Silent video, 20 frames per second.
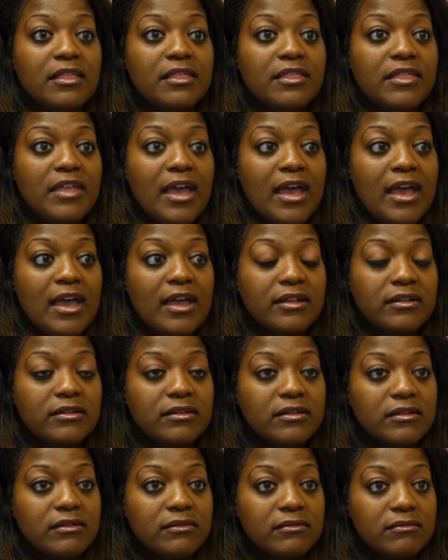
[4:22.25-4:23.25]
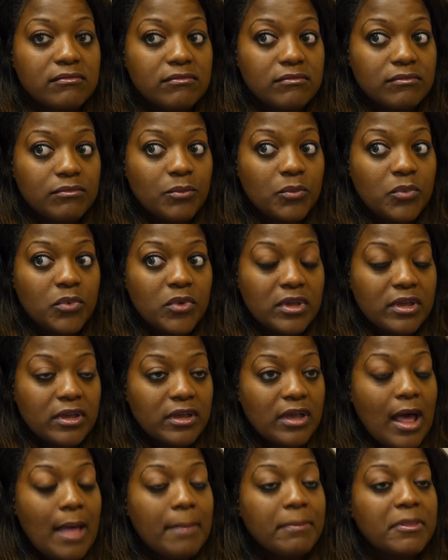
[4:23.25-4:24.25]
that
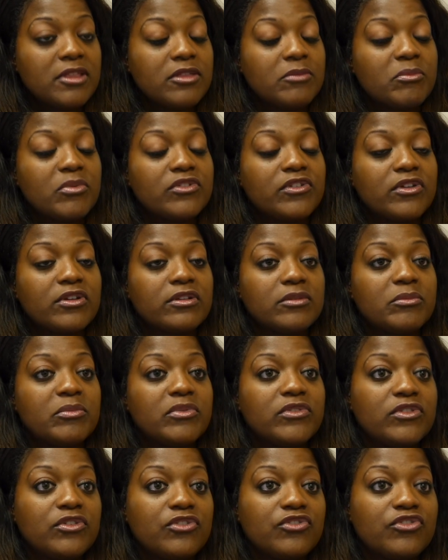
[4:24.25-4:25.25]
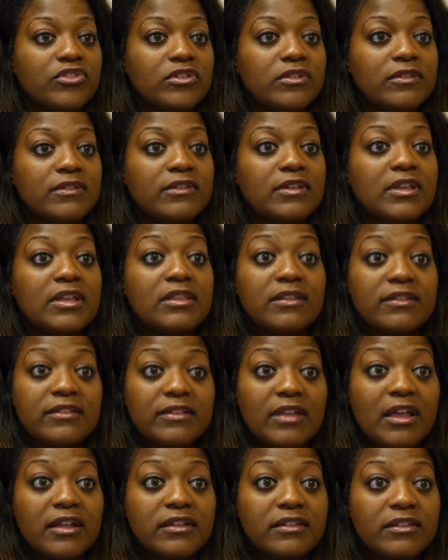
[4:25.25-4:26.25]
got me the particular positions in the
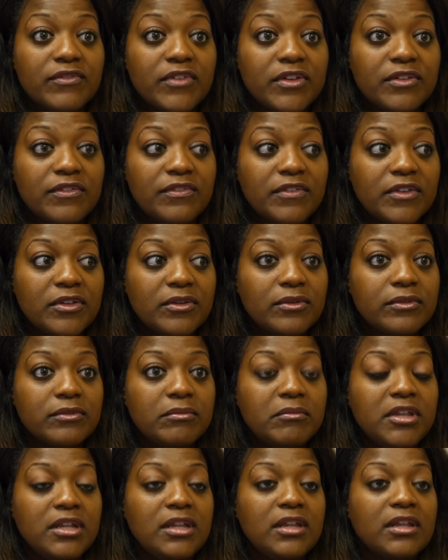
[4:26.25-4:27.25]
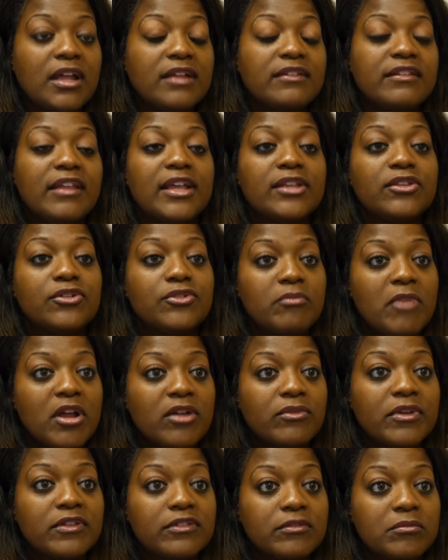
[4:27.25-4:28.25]
scientific field, meaning I tailored my
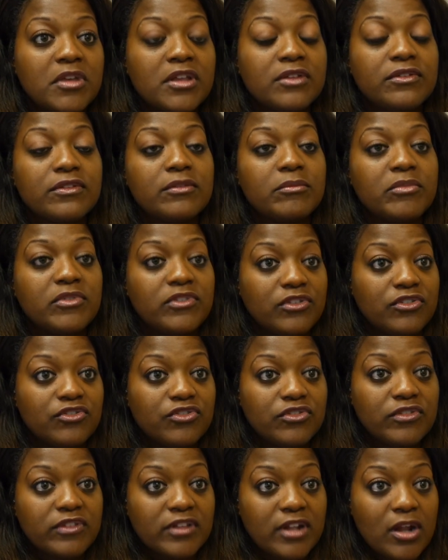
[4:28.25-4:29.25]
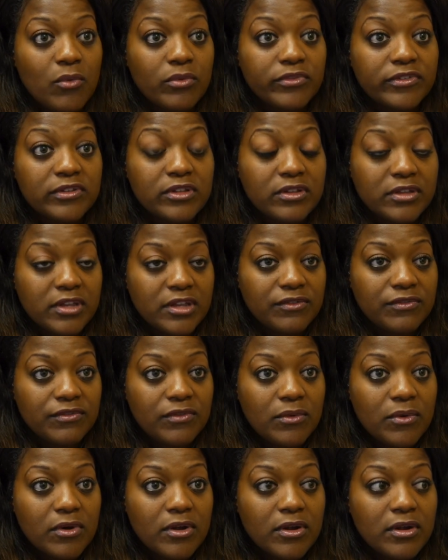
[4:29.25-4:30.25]
resume to the positions that I was looking
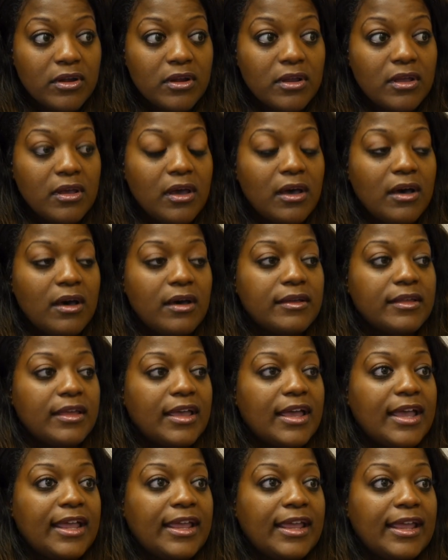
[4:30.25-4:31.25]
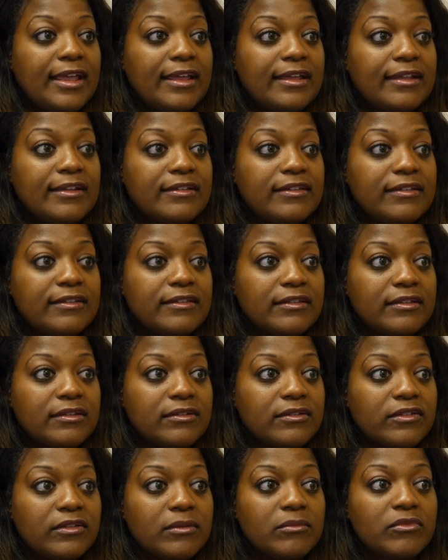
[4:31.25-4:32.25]
for. And
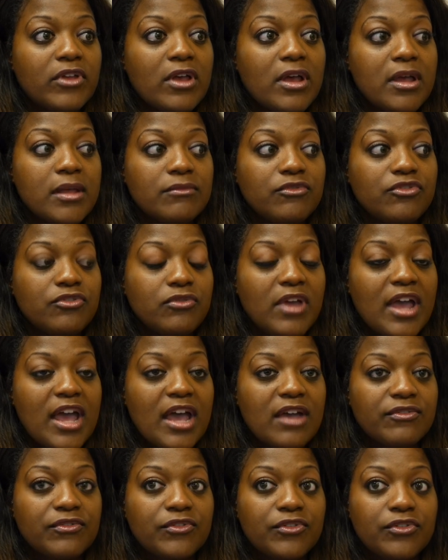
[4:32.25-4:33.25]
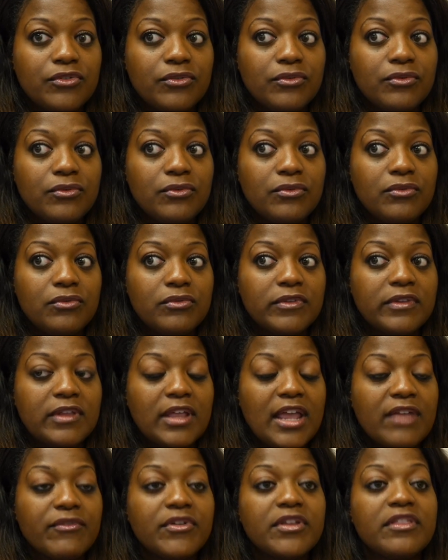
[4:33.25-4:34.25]
sometimes you have to,
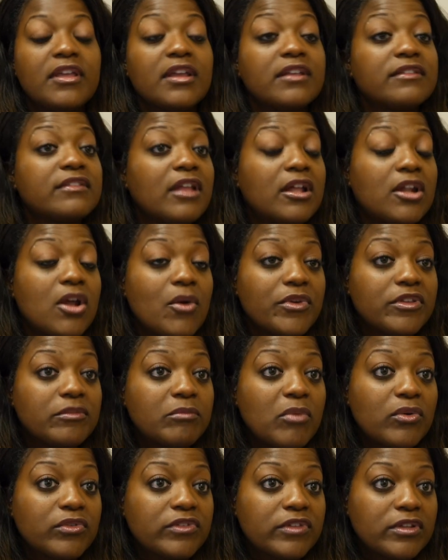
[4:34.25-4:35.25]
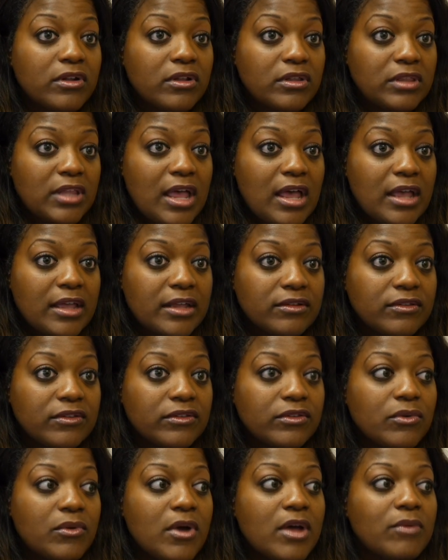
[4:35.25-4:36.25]
everything is not always posted online,
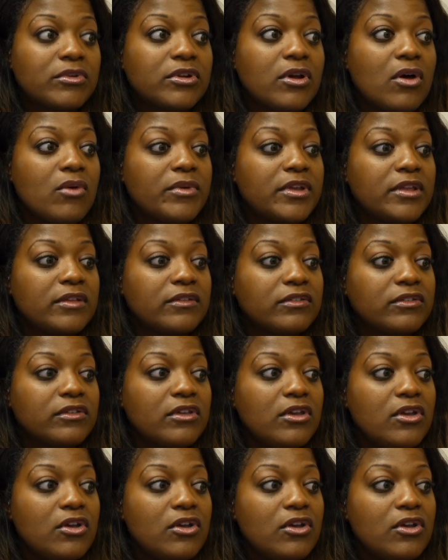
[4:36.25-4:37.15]
so I would always